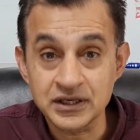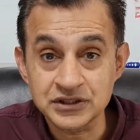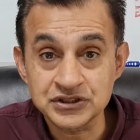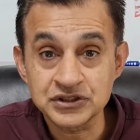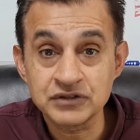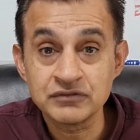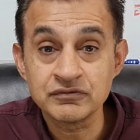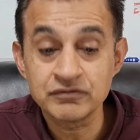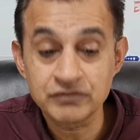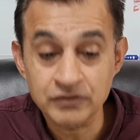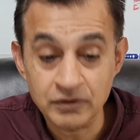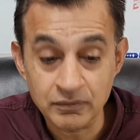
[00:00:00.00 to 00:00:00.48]

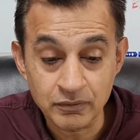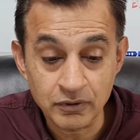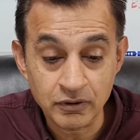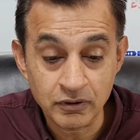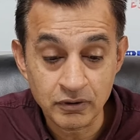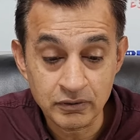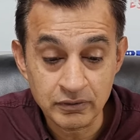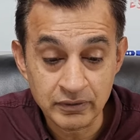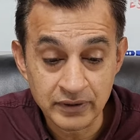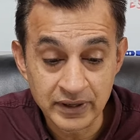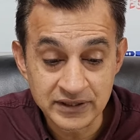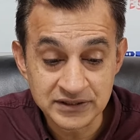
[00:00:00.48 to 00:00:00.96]
action from
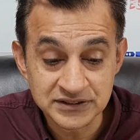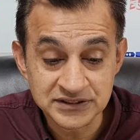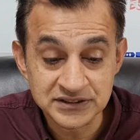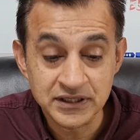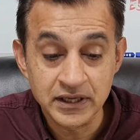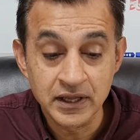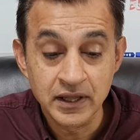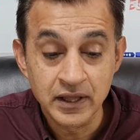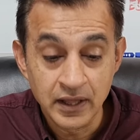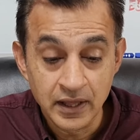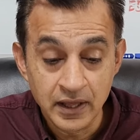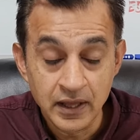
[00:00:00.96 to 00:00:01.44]

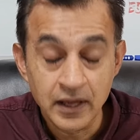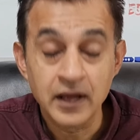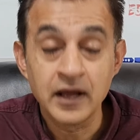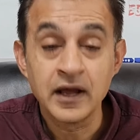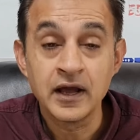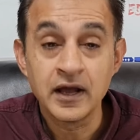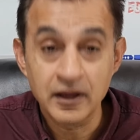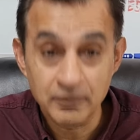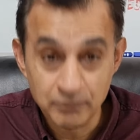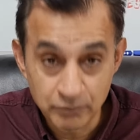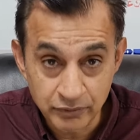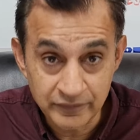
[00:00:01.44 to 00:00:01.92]
Congress,
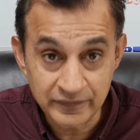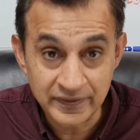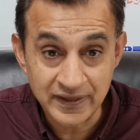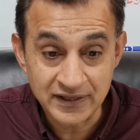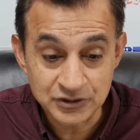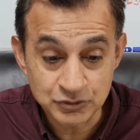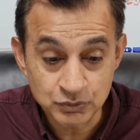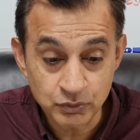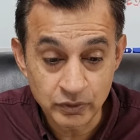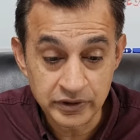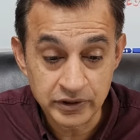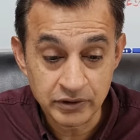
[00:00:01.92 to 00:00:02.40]
uh, but
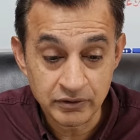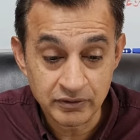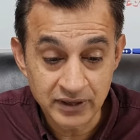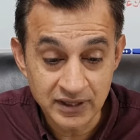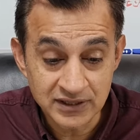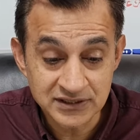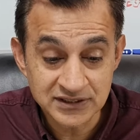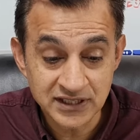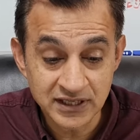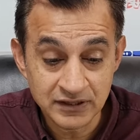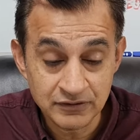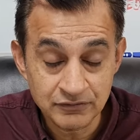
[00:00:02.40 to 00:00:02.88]
that's what
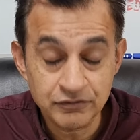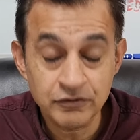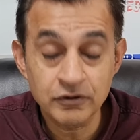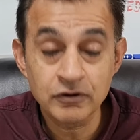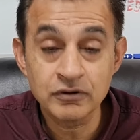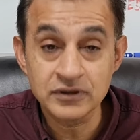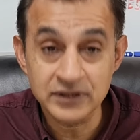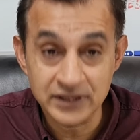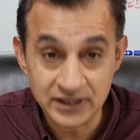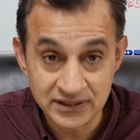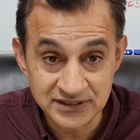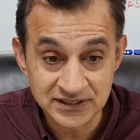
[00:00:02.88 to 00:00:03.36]
you're asking
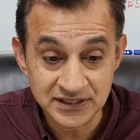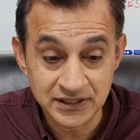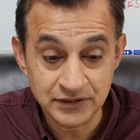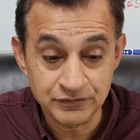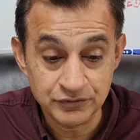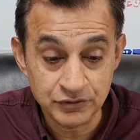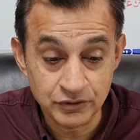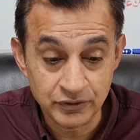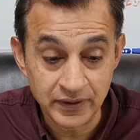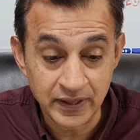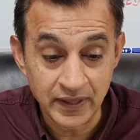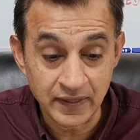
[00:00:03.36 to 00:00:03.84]
for. Let's see
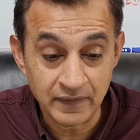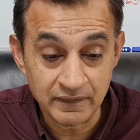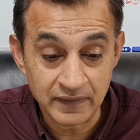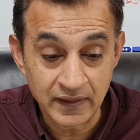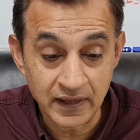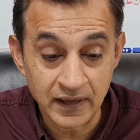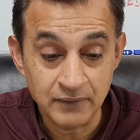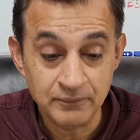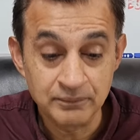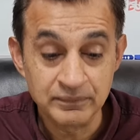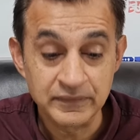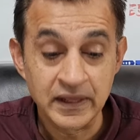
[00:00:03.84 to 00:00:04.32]
if you get
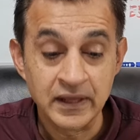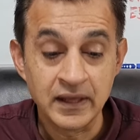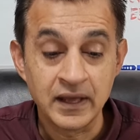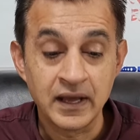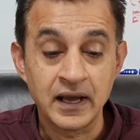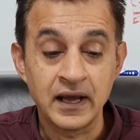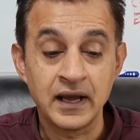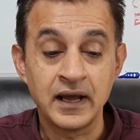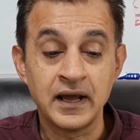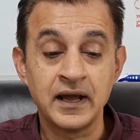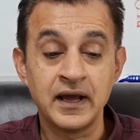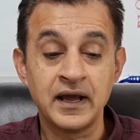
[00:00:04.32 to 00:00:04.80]
that.
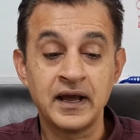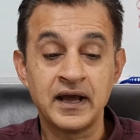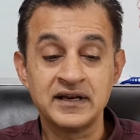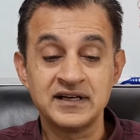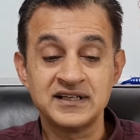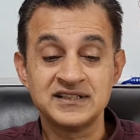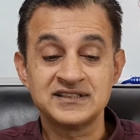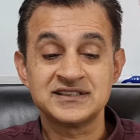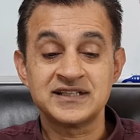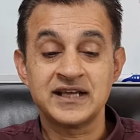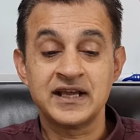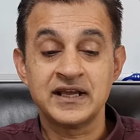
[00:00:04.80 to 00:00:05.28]
Uh,
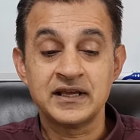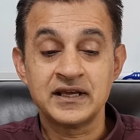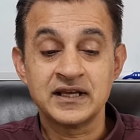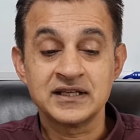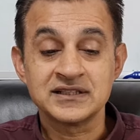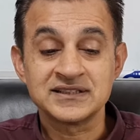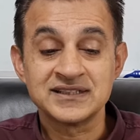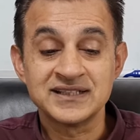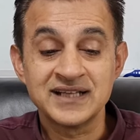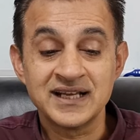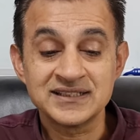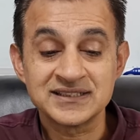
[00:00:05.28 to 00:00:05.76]
and he's saying
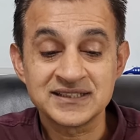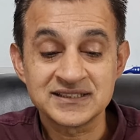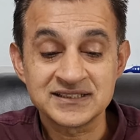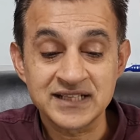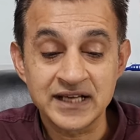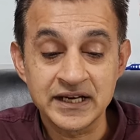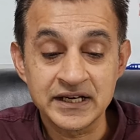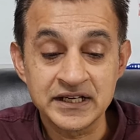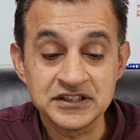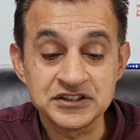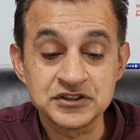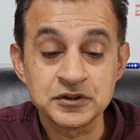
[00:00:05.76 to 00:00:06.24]
it's
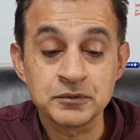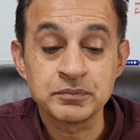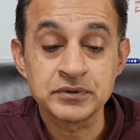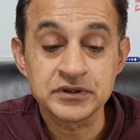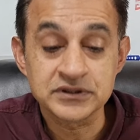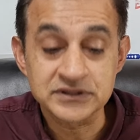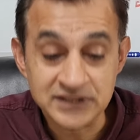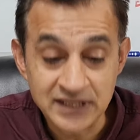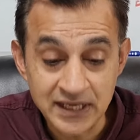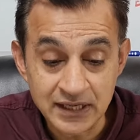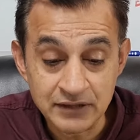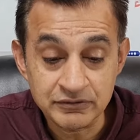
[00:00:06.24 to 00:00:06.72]
necessary to
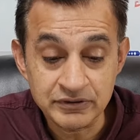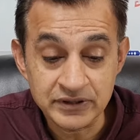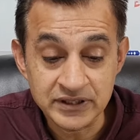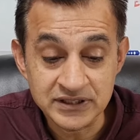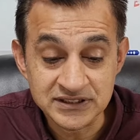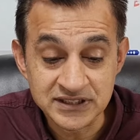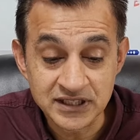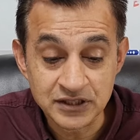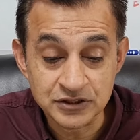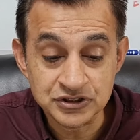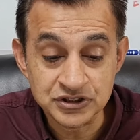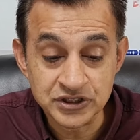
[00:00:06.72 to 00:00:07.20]
protect
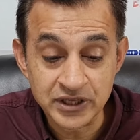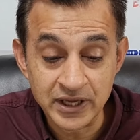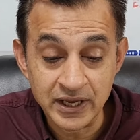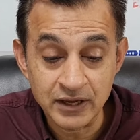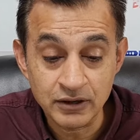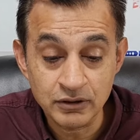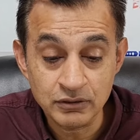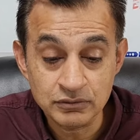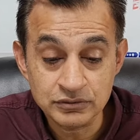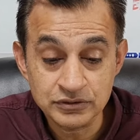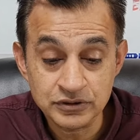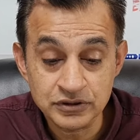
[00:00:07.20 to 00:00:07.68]
retail
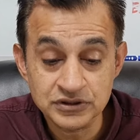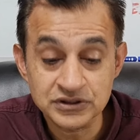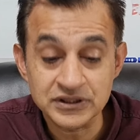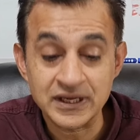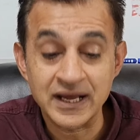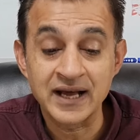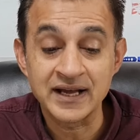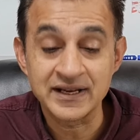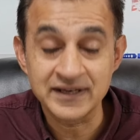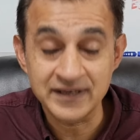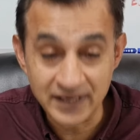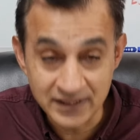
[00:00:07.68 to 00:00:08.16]

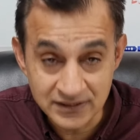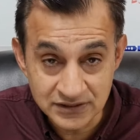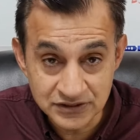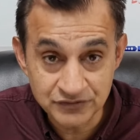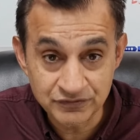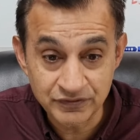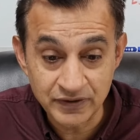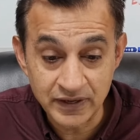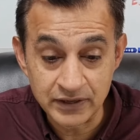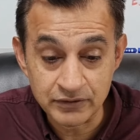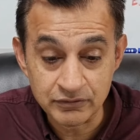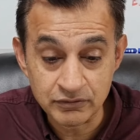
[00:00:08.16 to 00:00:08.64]
shareholders,
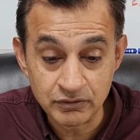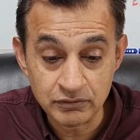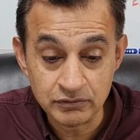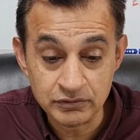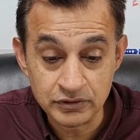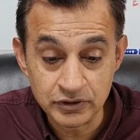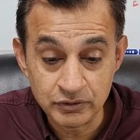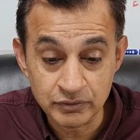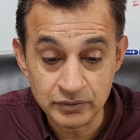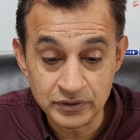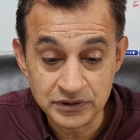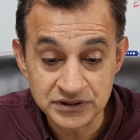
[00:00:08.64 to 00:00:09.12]
identify
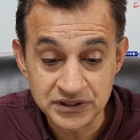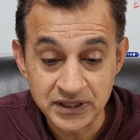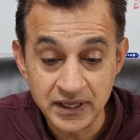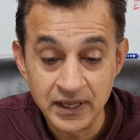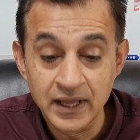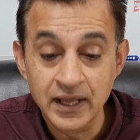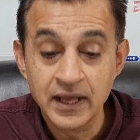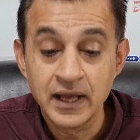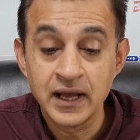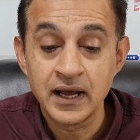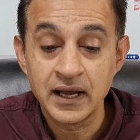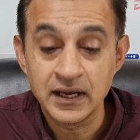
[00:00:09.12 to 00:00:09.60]
wrongdoers,
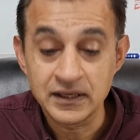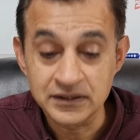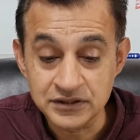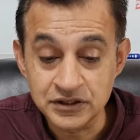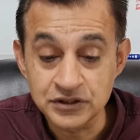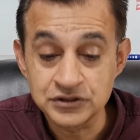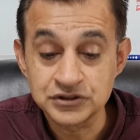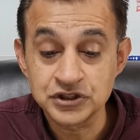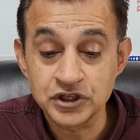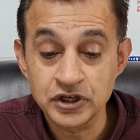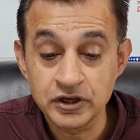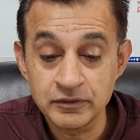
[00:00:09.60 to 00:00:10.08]

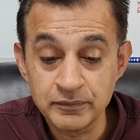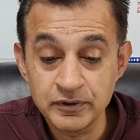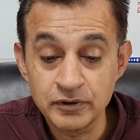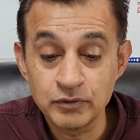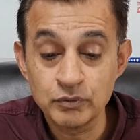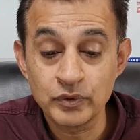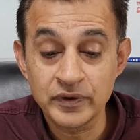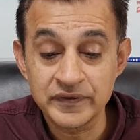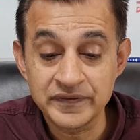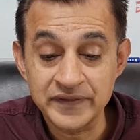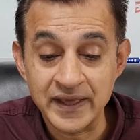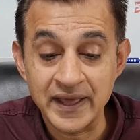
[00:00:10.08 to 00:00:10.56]
and
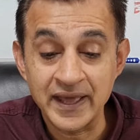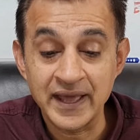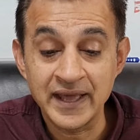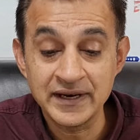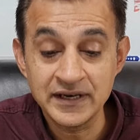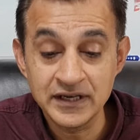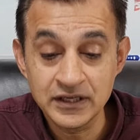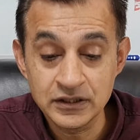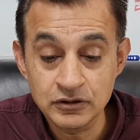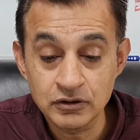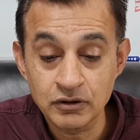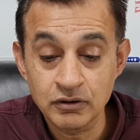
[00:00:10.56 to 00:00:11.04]
determine whether
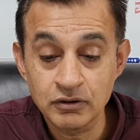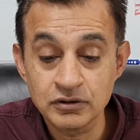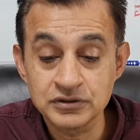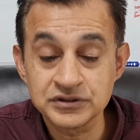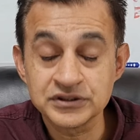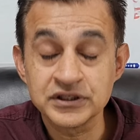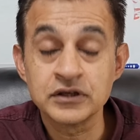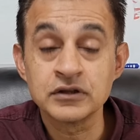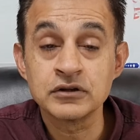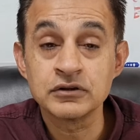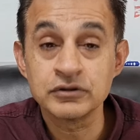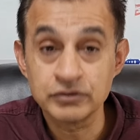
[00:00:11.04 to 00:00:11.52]
any
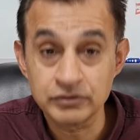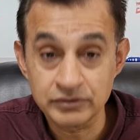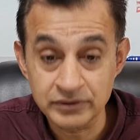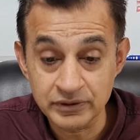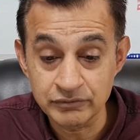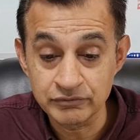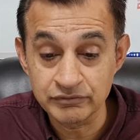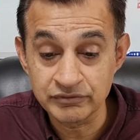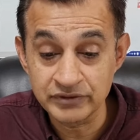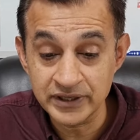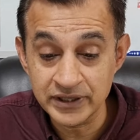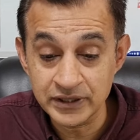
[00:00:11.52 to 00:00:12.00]
laws,
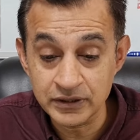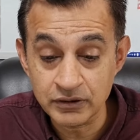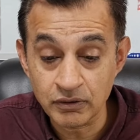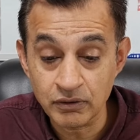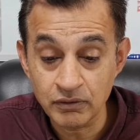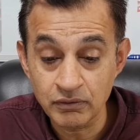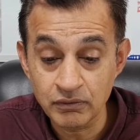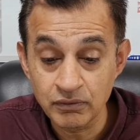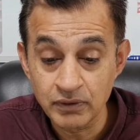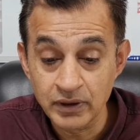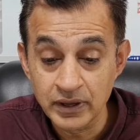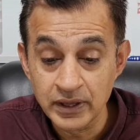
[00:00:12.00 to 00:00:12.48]
including
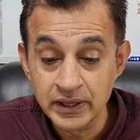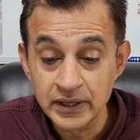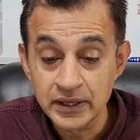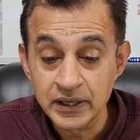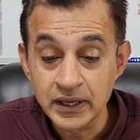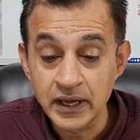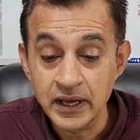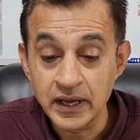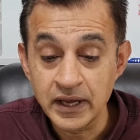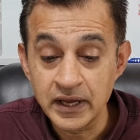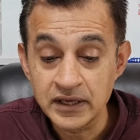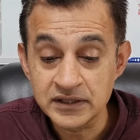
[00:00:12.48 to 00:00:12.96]
RICO
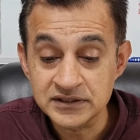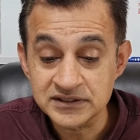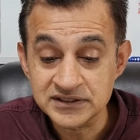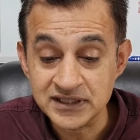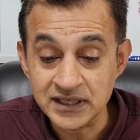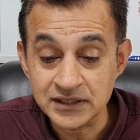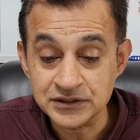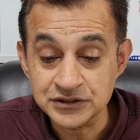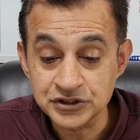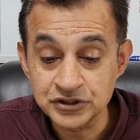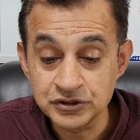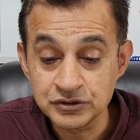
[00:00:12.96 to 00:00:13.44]
uh,
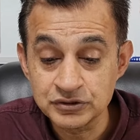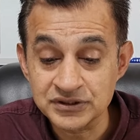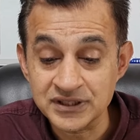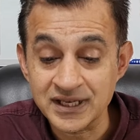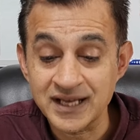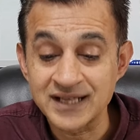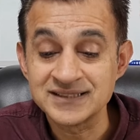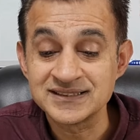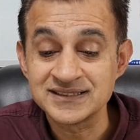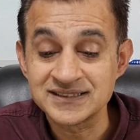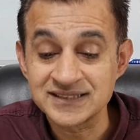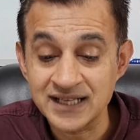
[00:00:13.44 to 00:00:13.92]

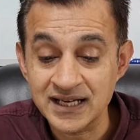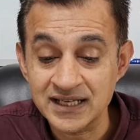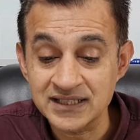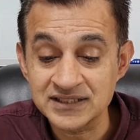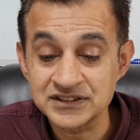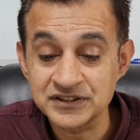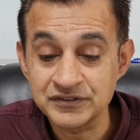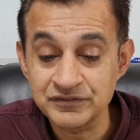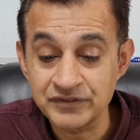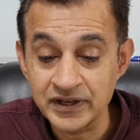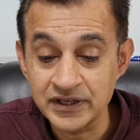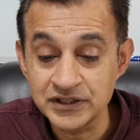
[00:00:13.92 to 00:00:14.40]
statutes and
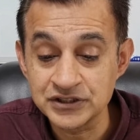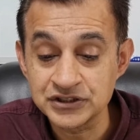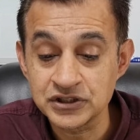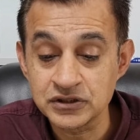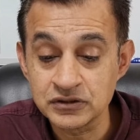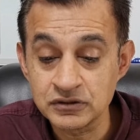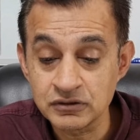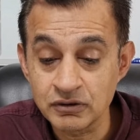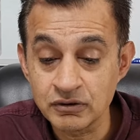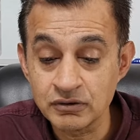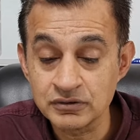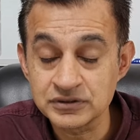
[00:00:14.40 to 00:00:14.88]
tax
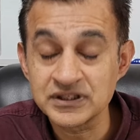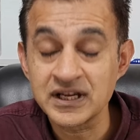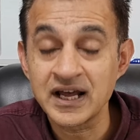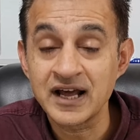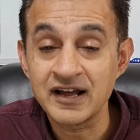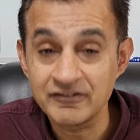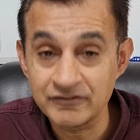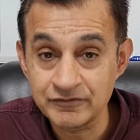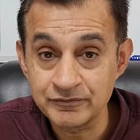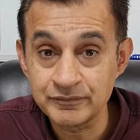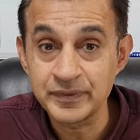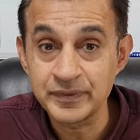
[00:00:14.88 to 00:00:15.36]
evasion laws, have